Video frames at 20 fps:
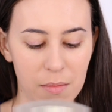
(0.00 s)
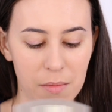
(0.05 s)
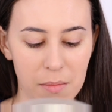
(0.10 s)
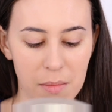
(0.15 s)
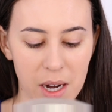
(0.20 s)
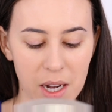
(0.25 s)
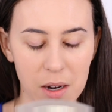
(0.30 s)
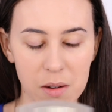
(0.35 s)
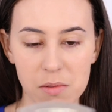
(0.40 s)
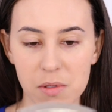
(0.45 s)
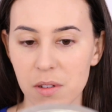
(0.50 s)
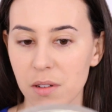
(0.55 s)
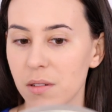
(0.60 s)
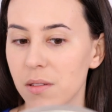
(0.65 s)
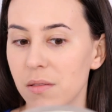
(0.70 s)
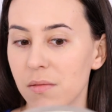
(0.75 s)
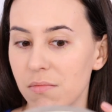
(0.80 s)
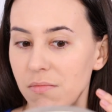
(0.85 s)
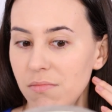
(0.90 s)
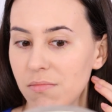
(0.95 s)
my nose
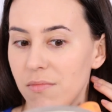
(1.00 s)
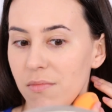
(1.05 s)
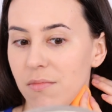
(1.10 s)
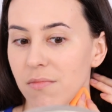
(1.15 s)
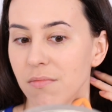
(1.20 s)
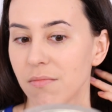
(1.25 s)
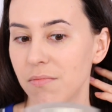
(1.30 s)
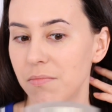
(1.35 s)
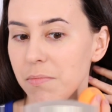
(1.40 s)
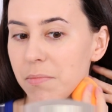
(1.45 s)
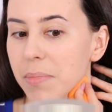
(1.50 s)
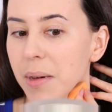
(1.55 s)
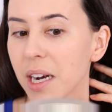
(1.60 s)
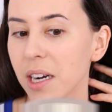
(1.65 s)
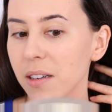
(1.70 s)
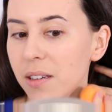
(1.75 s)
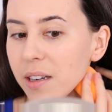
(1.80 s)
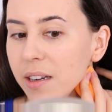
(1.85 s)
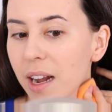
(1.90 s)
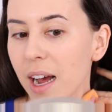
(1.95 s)
looks
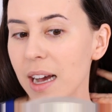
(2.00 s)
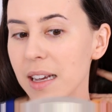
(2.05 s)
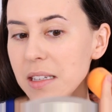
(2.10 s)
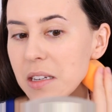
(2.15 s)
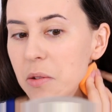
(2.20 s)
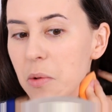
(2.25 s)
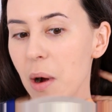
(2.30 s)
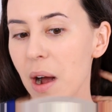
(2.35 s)
better and has in a